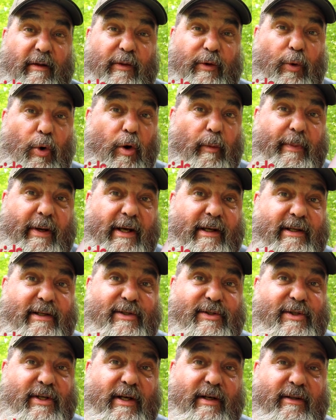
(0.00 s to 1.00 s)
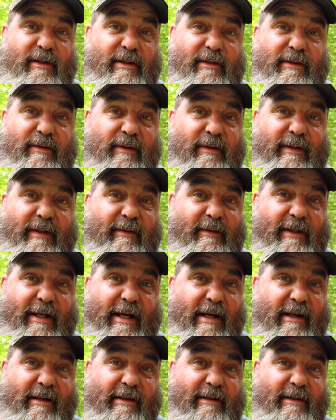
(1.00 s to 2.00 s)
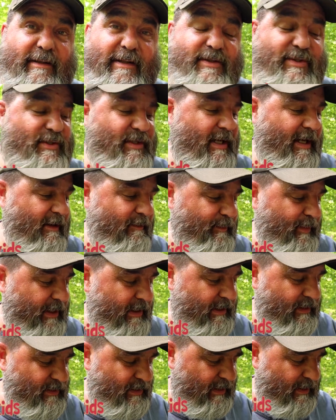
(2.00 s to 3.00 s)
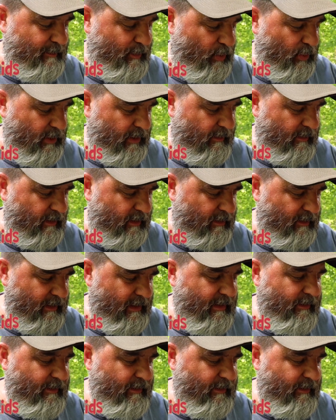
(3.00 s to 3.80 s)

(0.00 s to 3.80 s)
They're all pennies, and Canada doesn't have pennies anymore, and there